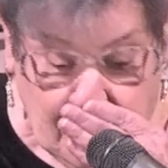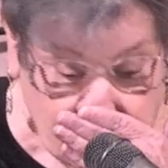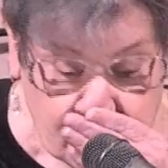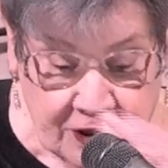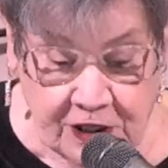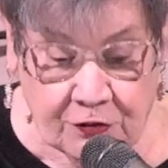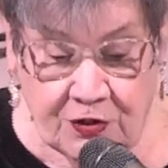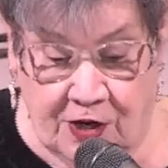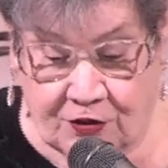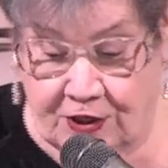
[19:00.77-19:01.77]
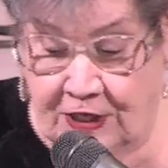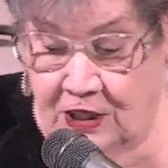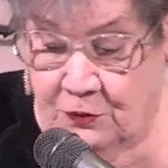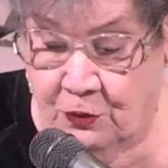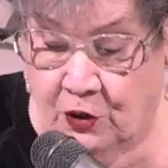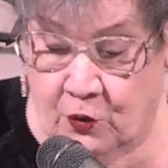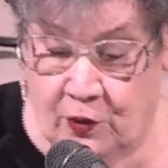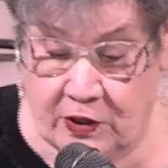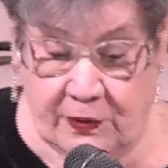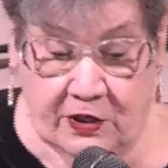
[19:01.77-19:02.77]
I was looking through Dr. King's
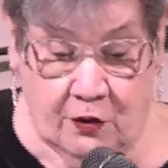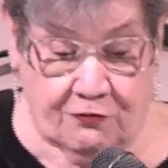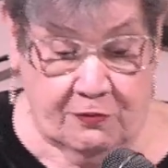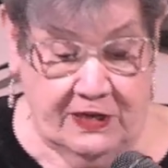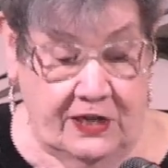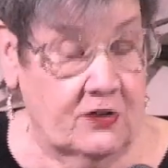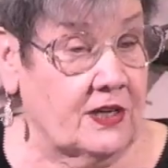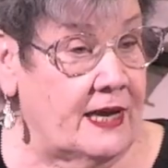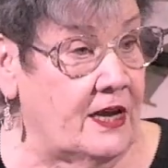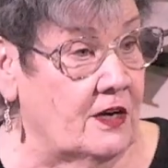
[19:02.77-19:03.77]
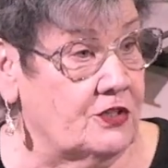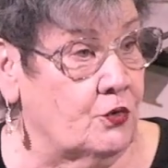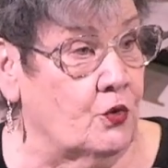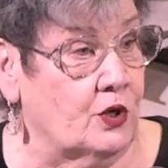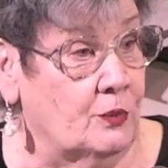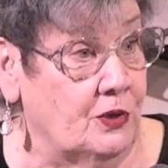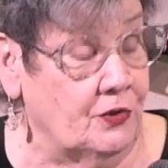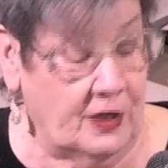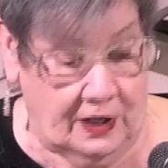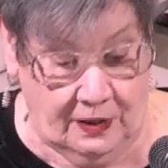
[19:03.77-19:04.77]
book, Where Do We Go From Here, Chaos or
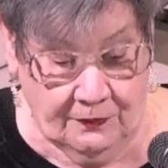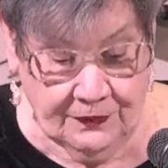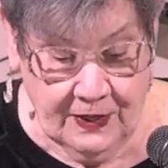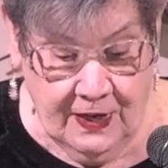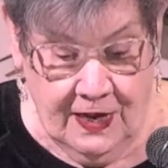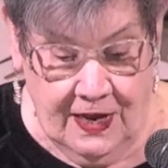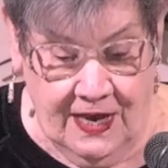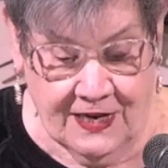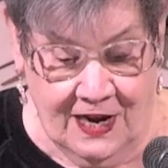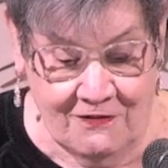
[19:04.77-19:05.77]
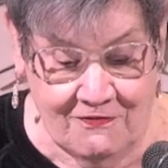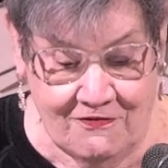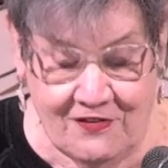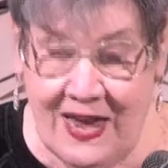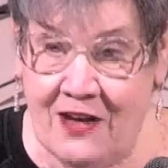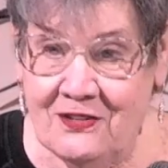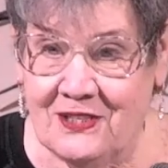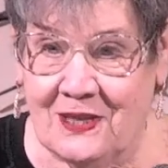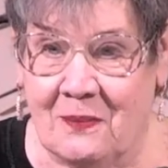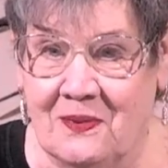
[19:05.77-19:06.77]
Community? And I
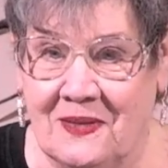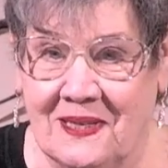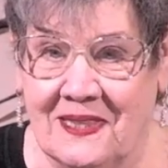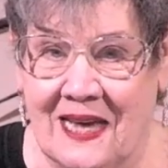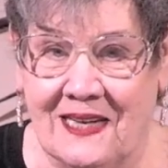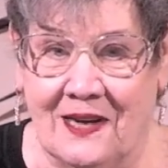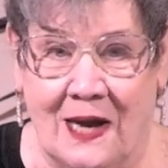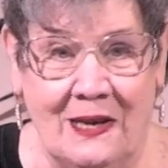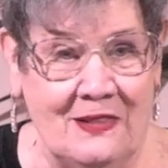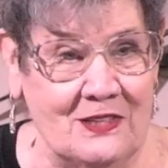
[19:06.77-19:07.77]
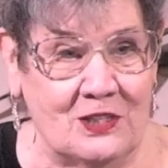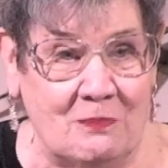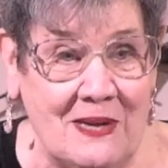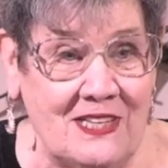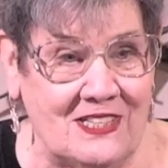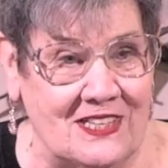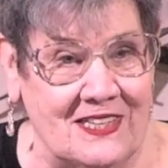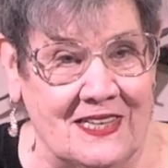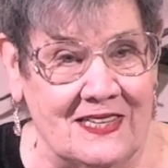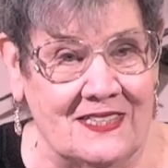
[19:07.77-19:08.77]
found something that that speaks to
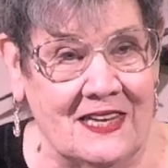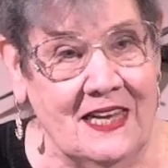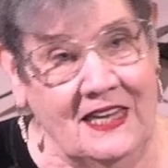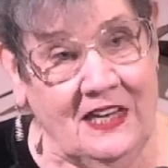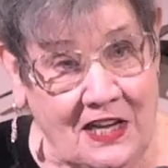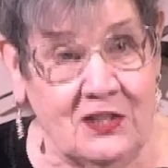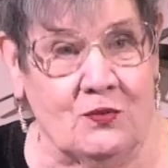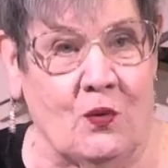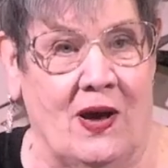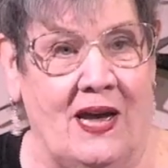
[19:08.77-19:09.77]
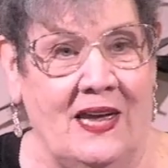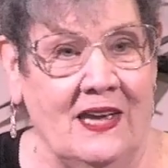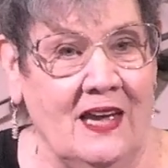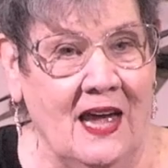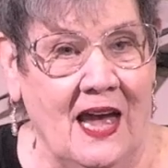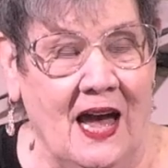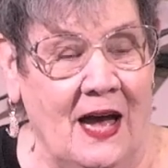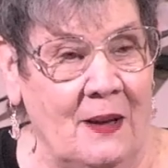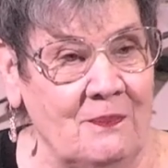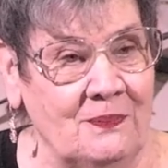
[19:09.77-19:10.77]
this in his way,
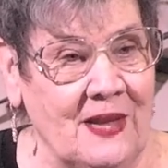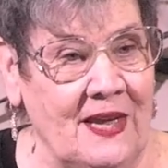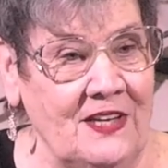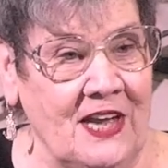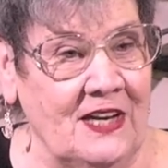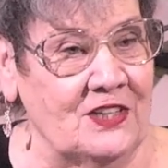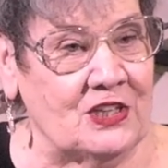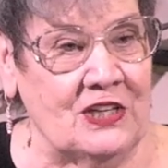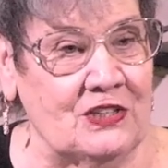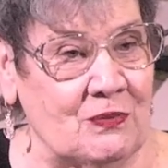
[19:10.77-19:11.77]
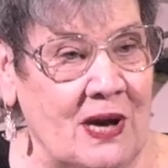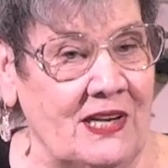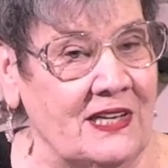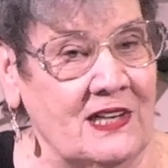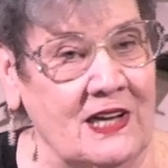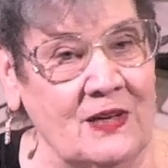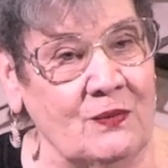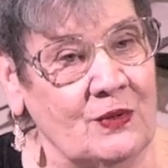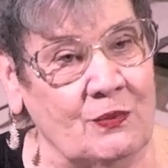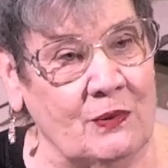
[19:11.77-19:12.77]
and yet it's right in
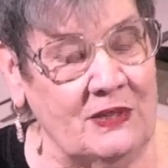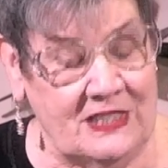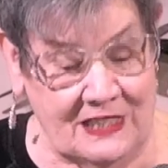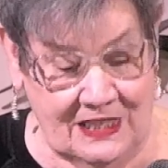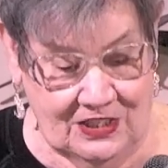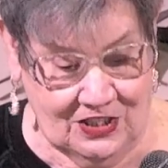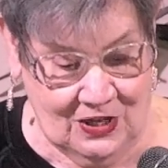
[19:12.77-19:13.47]
line with what we teach.